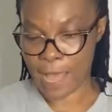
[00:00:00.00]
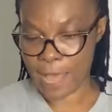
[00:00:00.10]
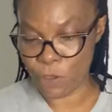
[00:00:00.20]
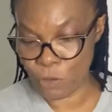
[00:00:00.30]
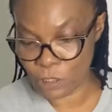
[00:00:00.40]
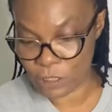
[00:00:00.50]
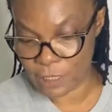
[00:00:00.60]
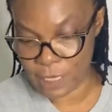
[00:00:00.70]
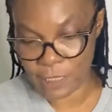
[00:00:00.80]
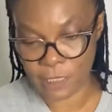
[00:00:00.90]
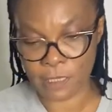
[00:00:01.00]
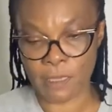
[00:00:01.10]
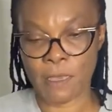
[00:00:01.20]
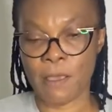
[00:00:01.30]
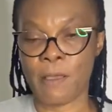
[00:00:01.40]
I use this
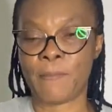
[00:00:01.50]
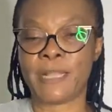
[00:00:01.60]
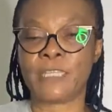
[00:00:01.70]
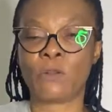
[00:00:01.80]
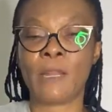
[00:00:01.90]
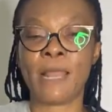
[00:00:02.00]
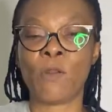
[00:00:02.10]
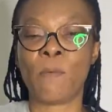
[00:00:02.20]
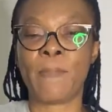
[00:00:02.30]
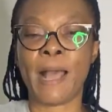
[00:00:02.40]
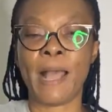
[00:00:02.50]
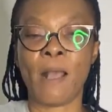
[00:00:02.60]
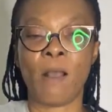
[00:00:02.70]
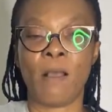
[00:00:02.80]
particular number,